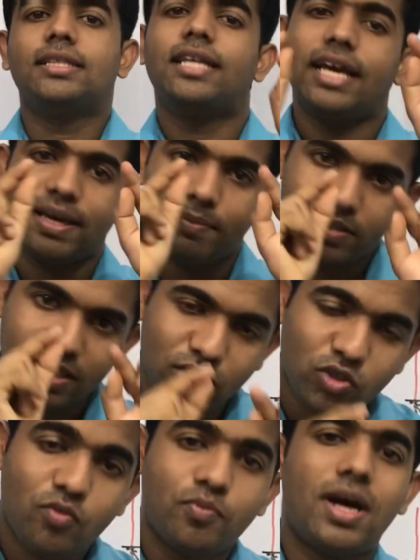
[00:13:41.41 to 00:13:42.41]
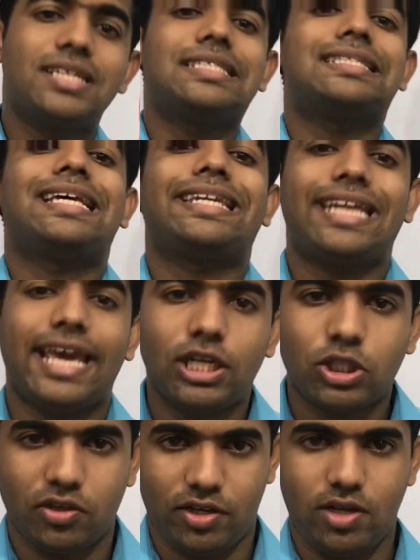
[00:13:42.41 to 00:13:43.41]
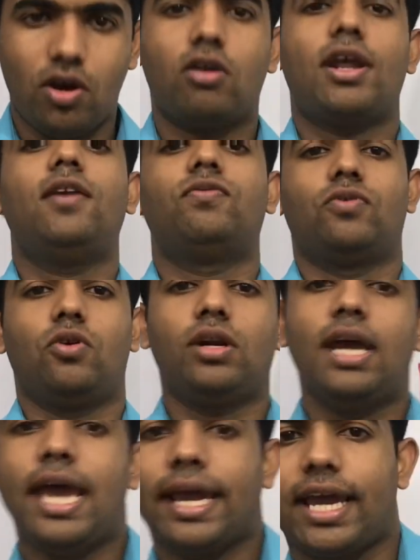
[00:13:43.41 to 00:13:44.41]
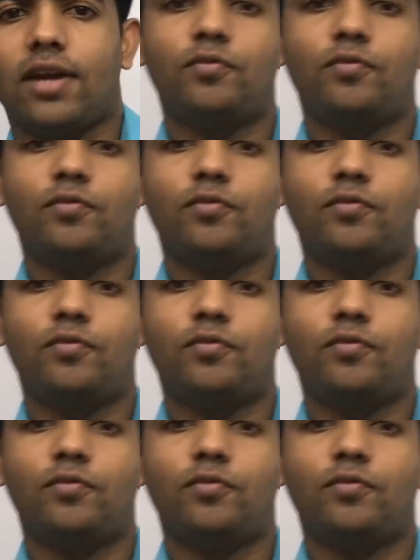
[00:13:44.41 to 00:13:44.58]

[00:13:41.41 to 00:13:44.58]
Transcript: the center of mass is at L3 or L4 can